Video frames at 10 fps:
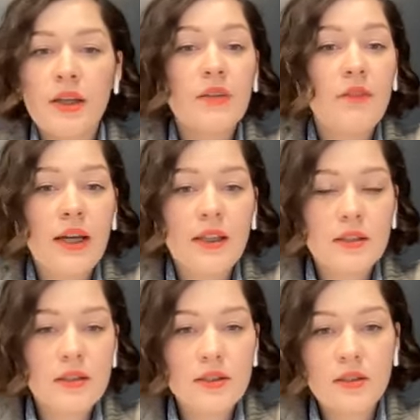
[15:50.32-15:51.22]

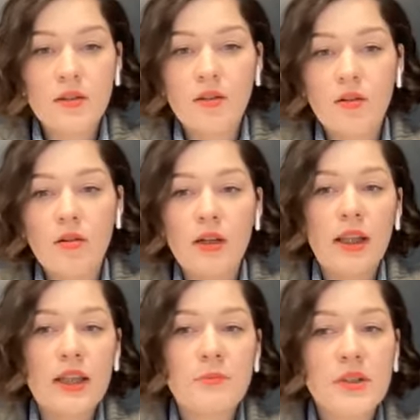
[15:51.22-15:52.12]
events, or
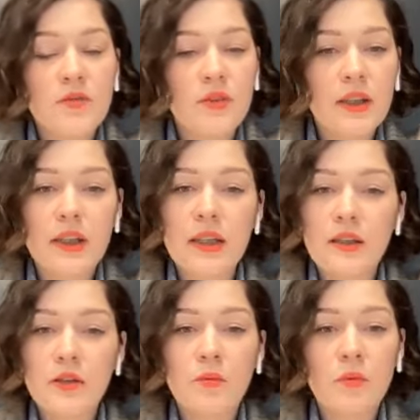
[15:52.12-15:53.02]
like
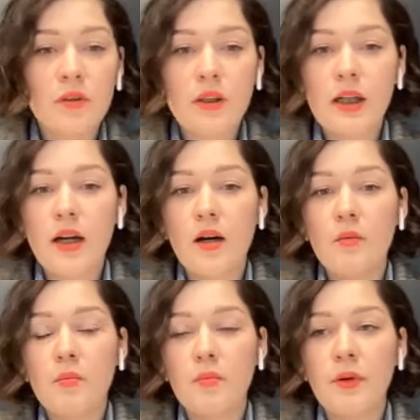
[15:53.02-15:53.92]
specifically the World
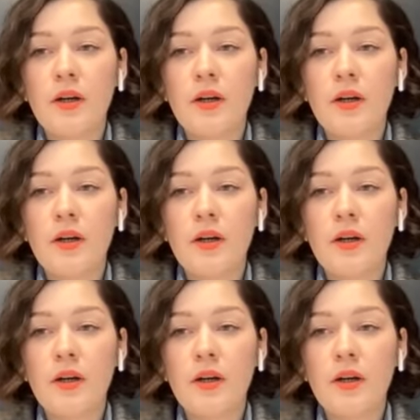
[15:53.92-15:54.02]
Cup?